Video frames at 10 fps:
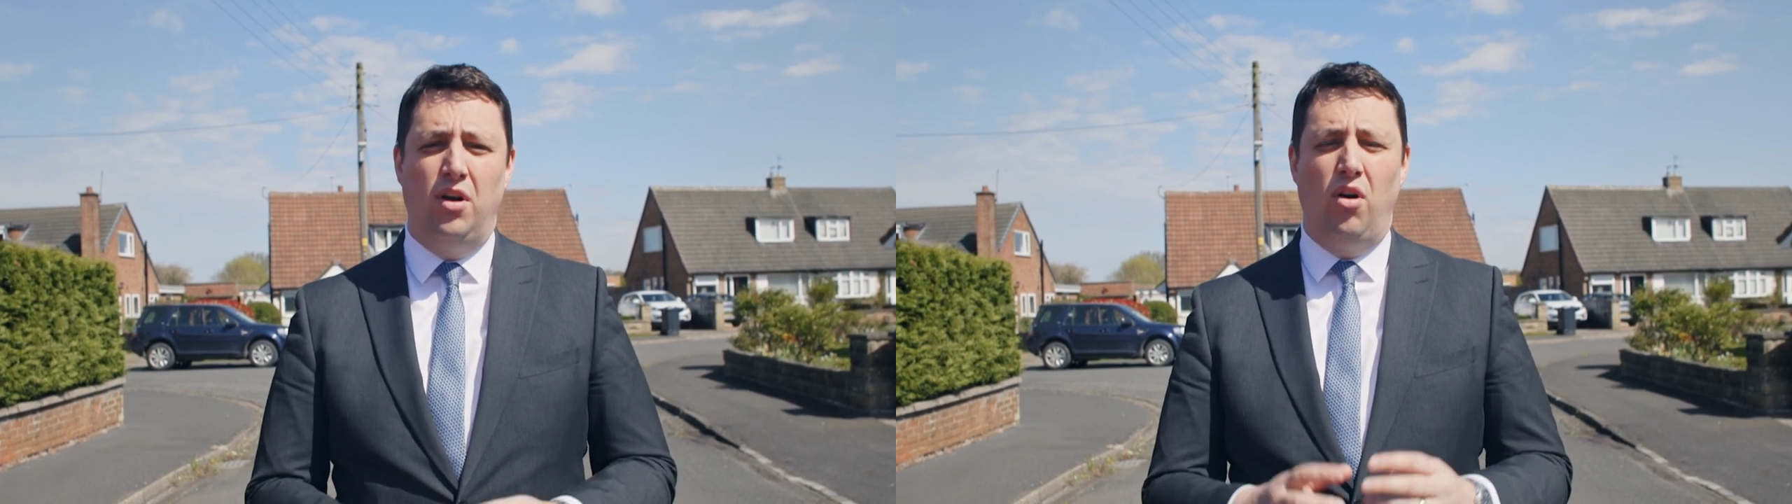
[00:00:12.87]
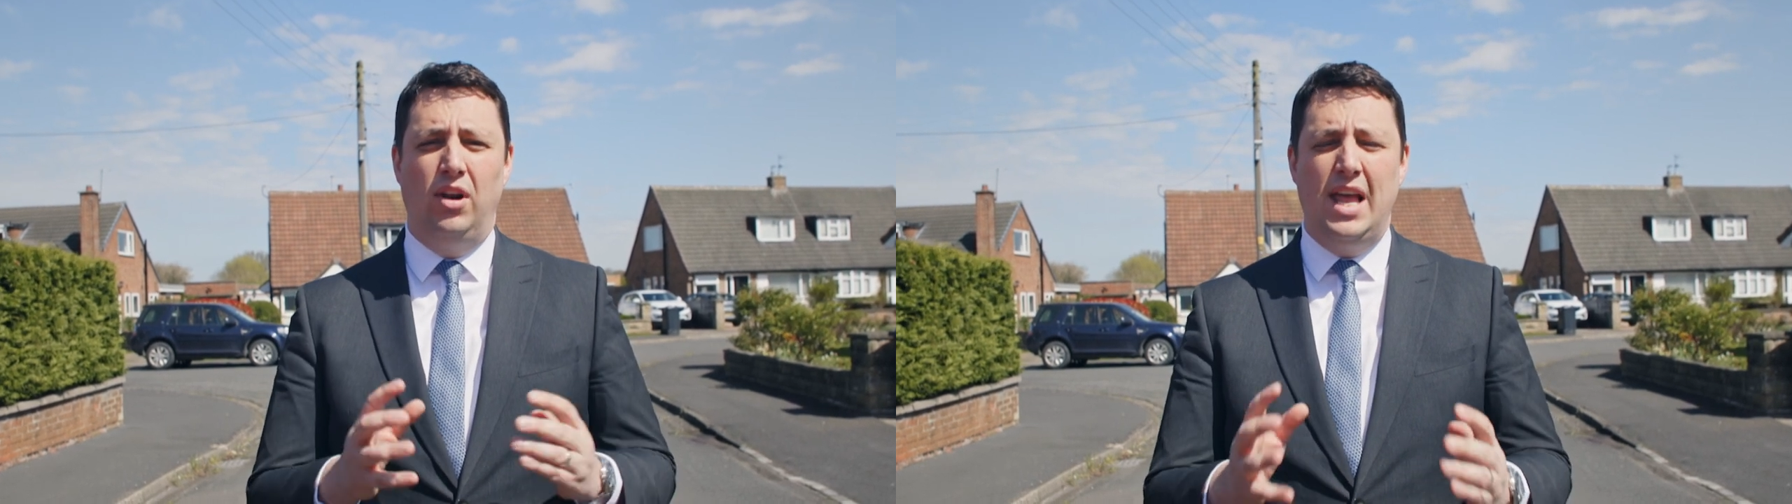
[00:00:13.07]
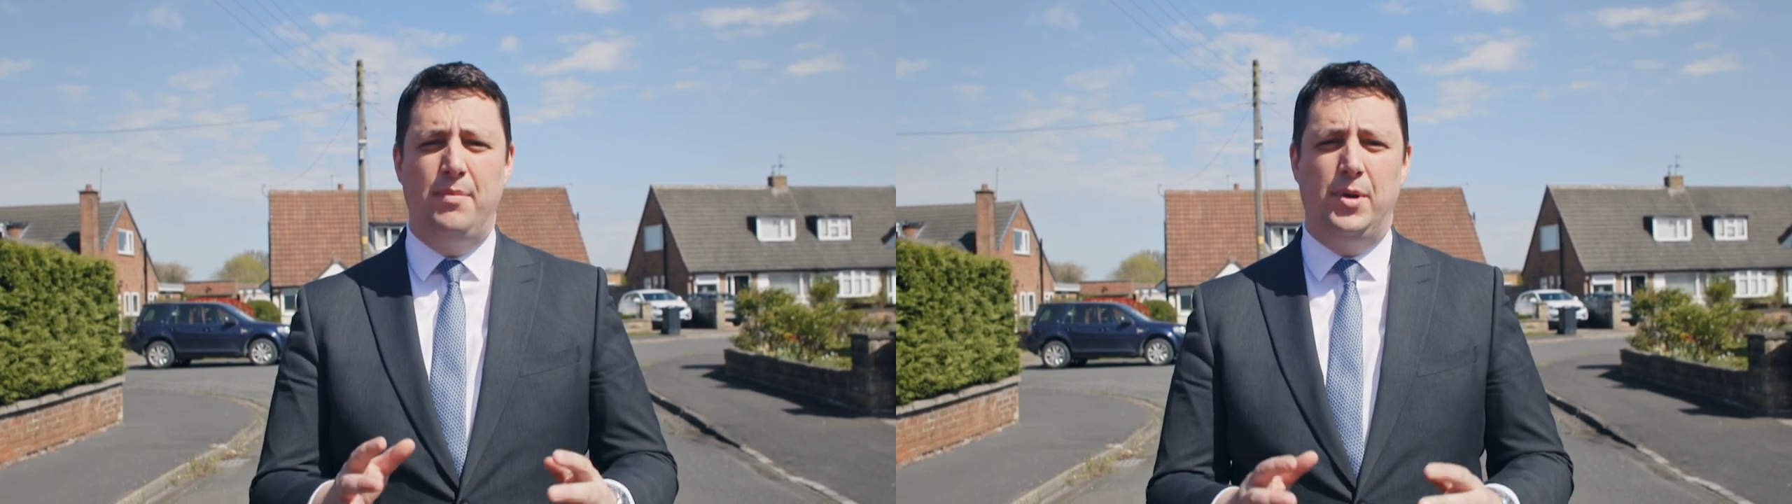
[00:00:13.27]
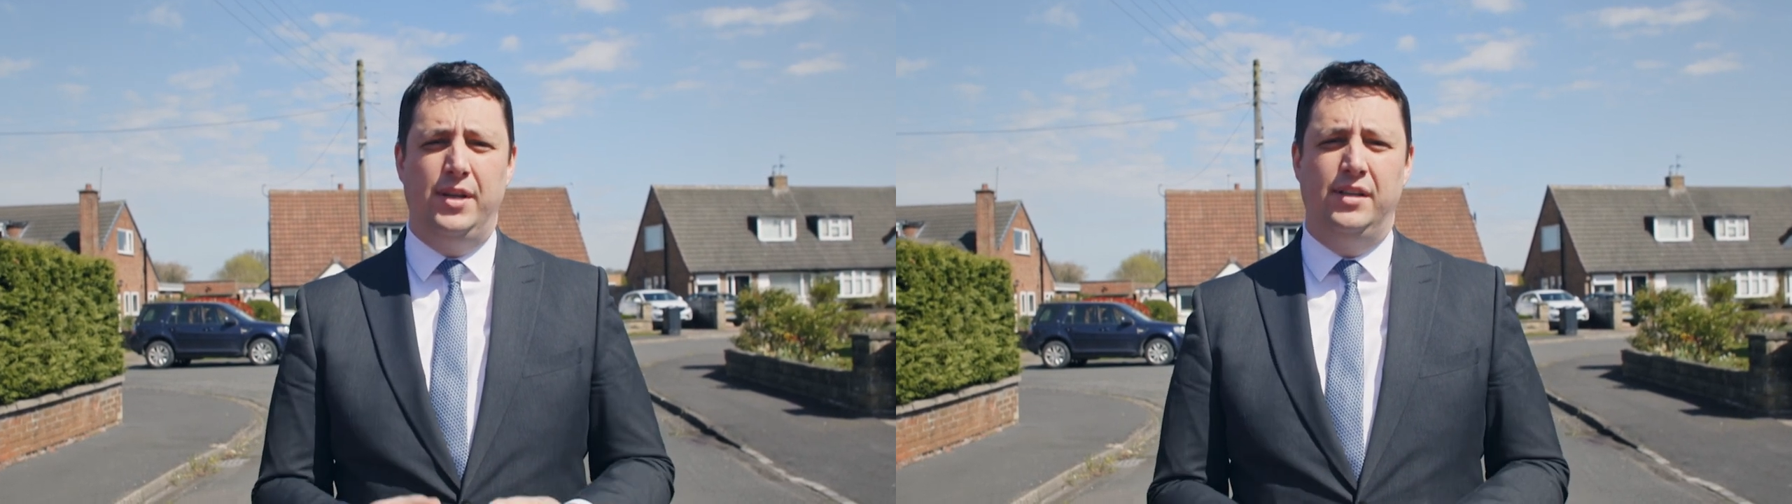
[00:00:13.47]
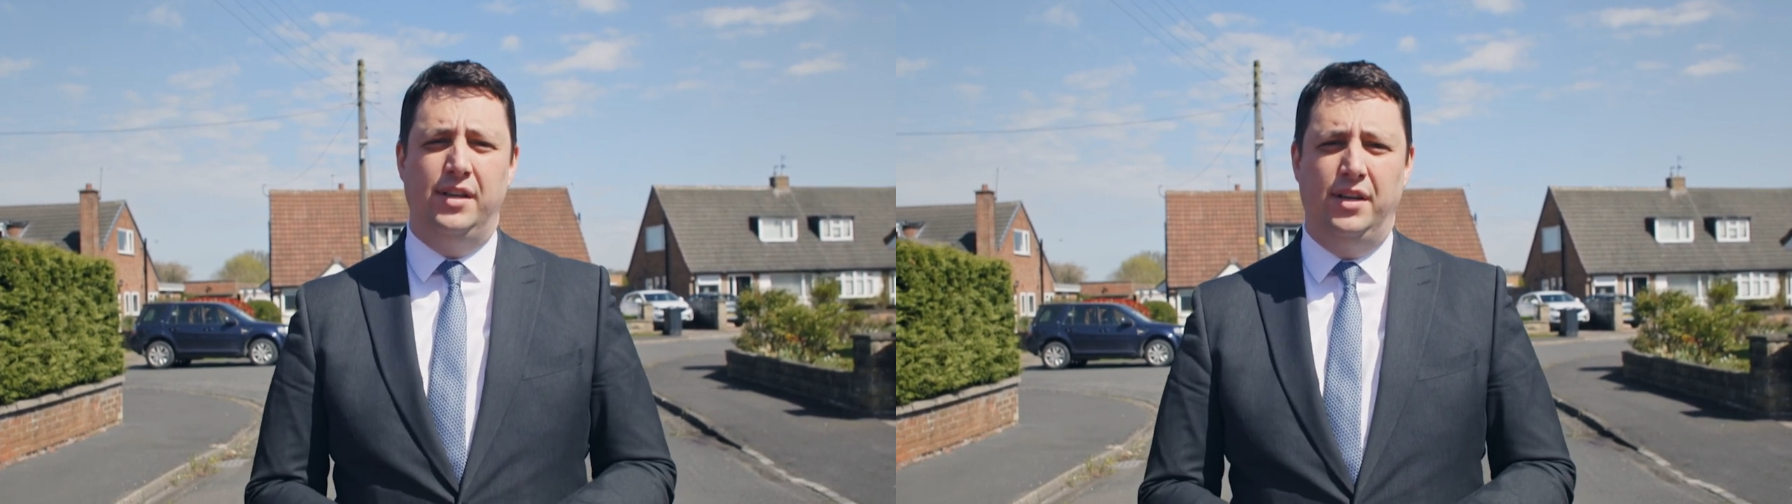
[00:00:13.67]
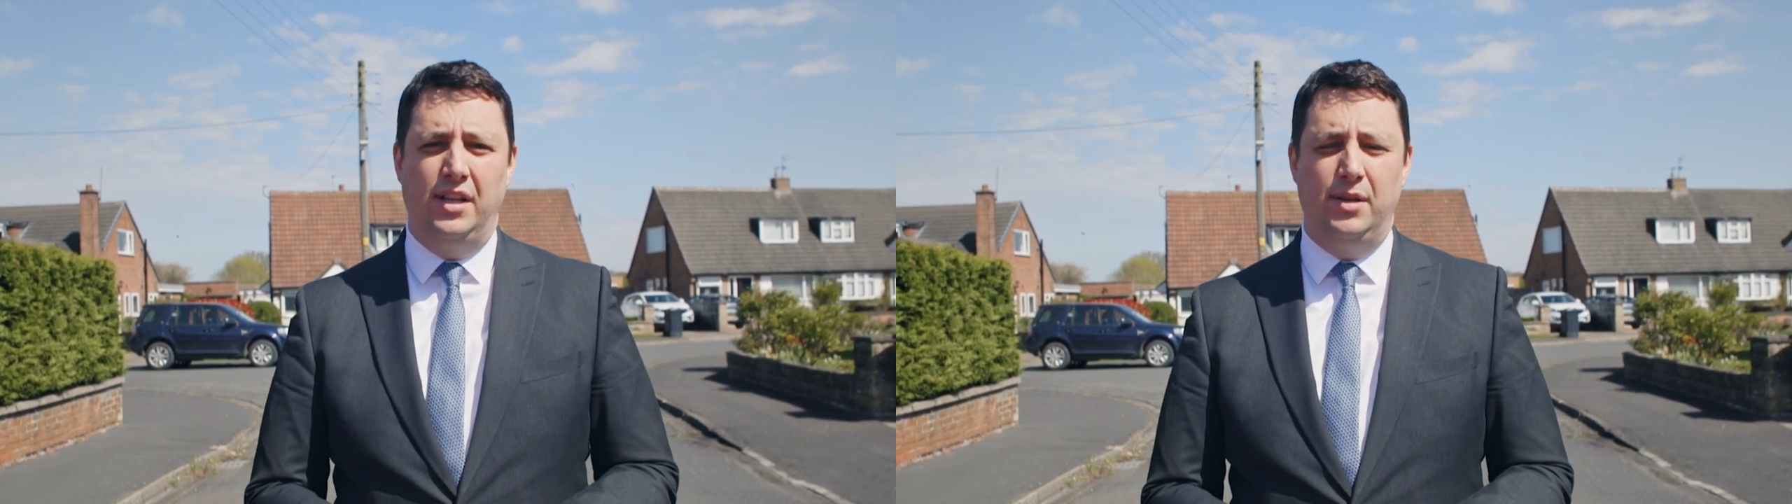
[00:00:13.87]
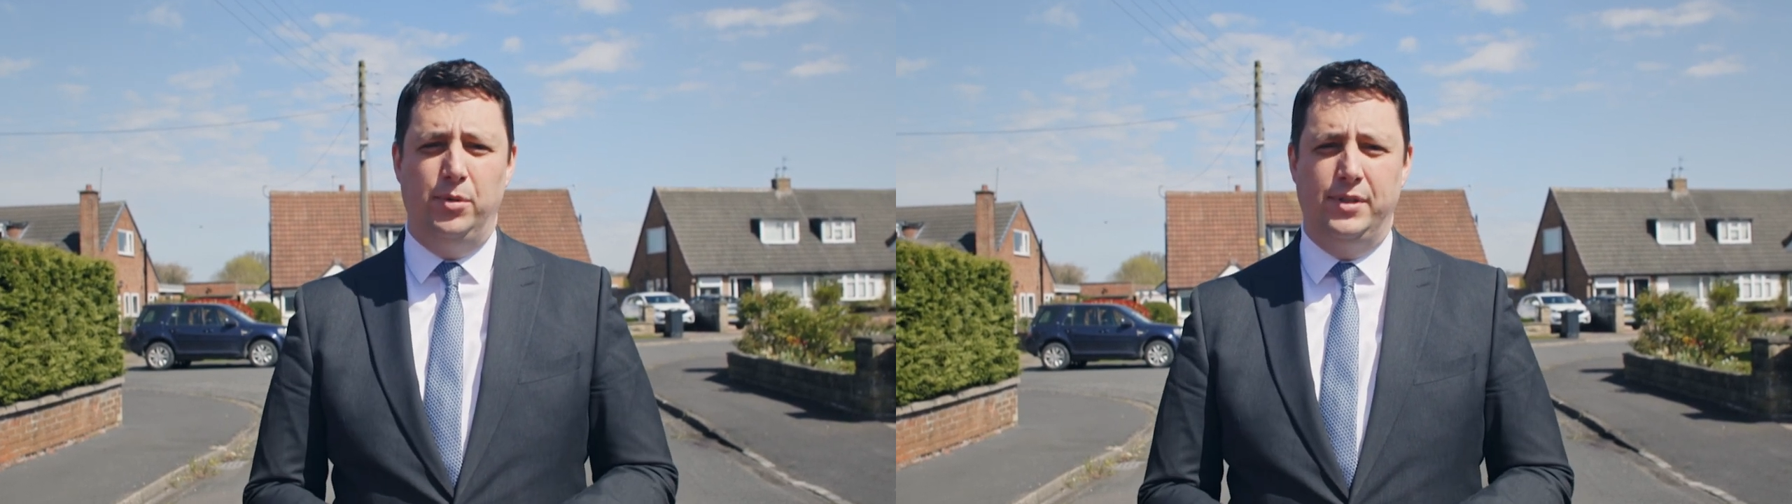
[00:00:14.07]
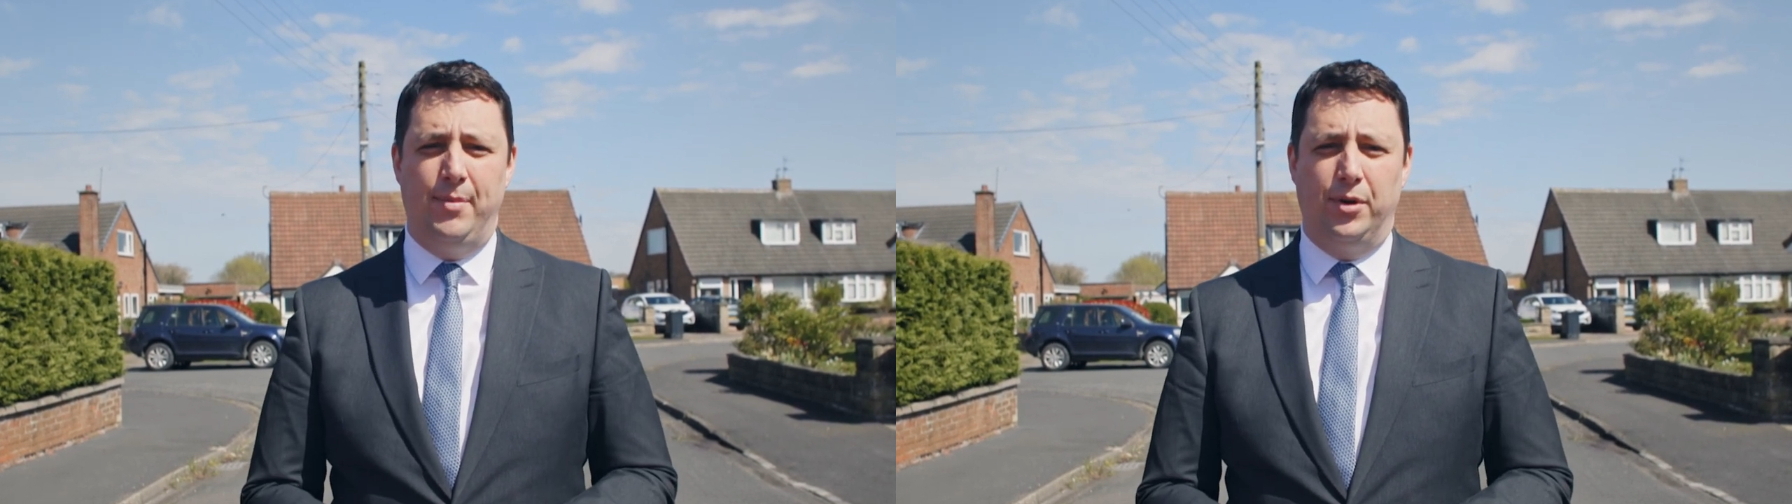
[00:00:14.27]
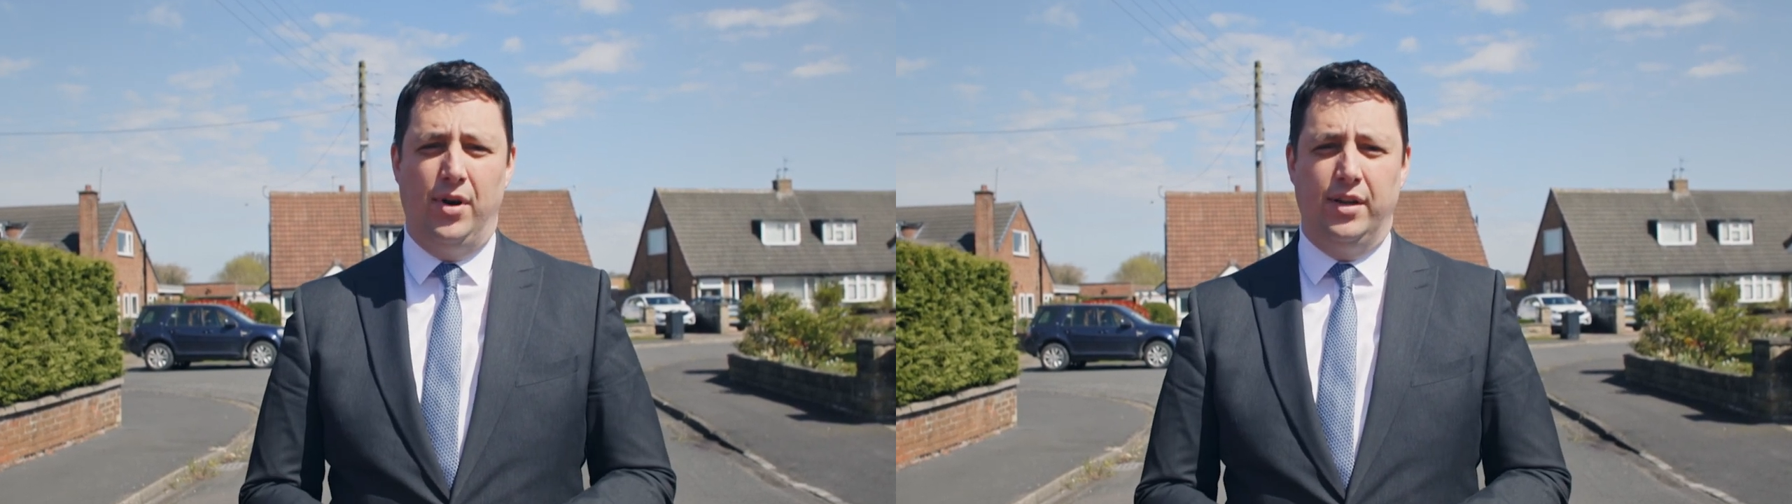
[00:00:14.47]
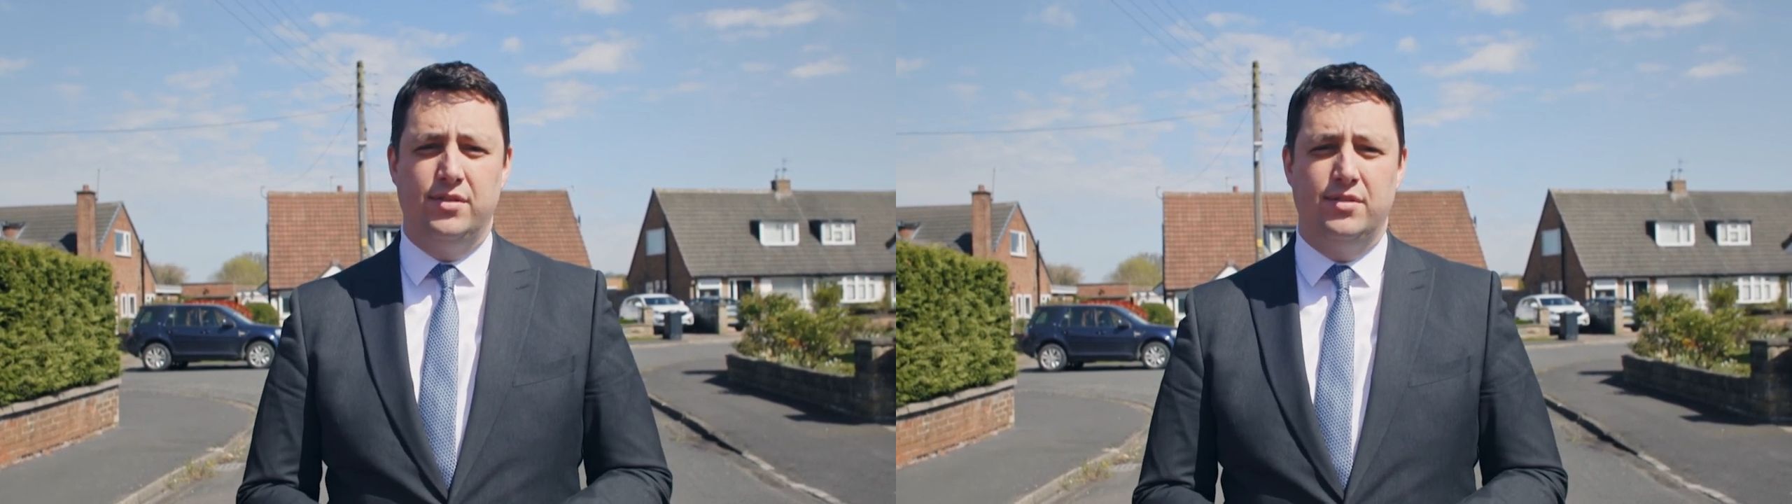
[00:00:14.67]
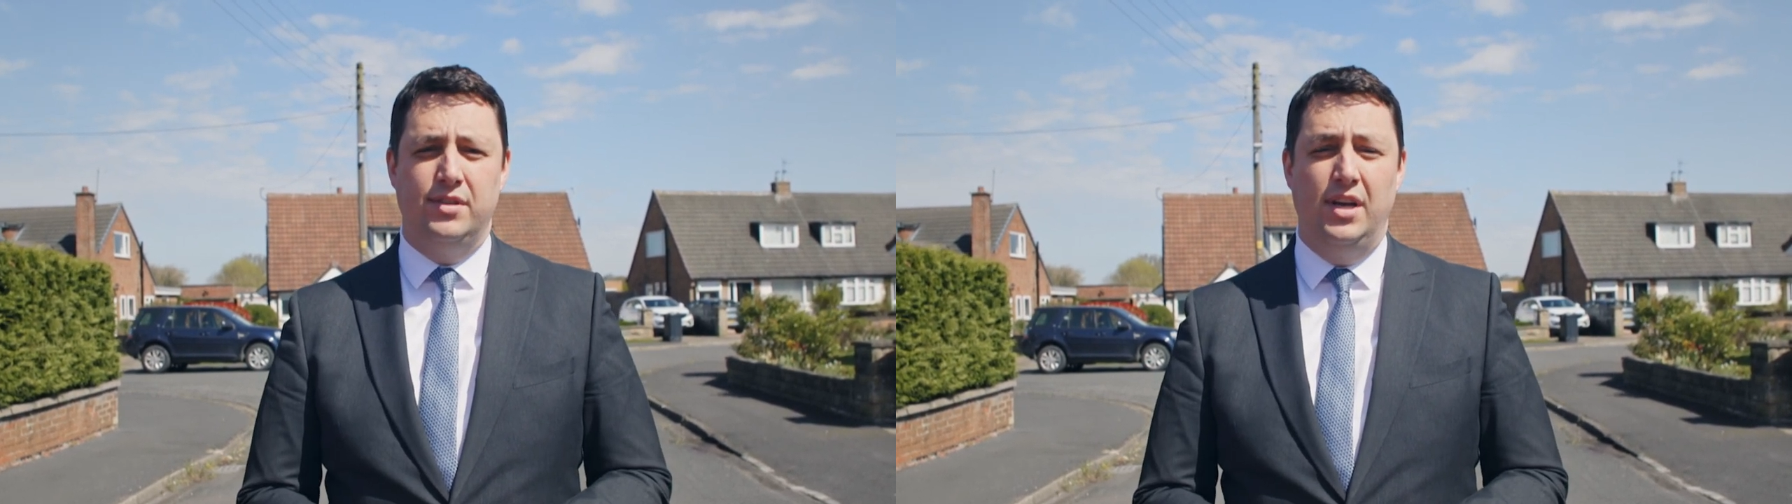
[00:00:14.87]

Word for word: or Labour and the Liberal Democrats.